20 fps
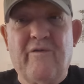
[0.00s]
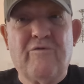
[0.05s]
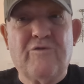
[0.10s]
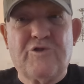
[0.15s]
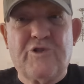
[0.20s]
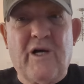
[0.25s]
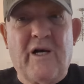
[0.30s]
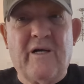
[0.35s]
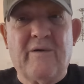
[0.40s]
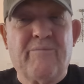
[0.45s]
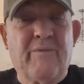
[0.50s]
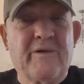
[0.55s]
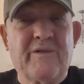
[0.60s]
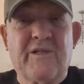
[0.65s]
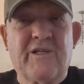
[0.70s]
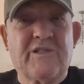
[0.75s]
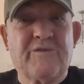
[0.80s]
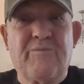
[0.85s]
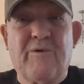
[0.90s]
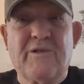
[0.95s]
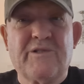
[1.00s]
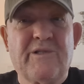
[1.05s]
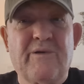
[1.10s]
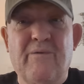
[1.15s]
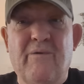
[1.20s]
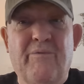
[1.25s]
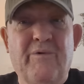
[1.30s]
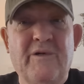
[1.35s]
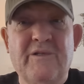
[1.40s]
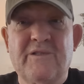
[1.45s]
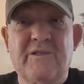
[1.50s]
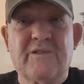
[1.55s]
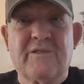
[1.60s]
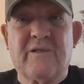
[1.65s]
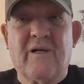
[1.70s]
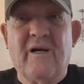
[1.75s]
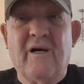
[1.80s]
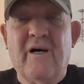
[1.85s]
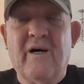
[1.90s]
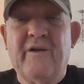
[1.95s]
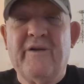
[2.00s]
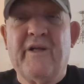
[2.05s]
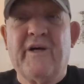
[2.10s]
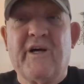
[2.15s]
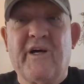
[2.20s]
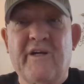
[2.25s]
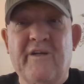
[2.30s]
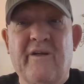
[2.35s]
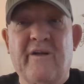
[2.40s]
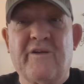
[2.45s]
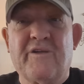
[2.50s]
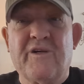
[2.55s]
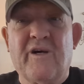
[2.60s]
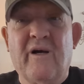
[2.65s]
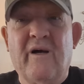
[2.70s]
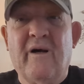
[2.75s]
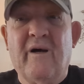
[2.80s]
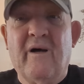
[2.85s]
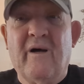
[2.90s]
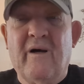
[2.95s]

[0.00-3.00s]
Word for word: He was shattered, mate, just smashed him to pieces, Nicky did, yeah?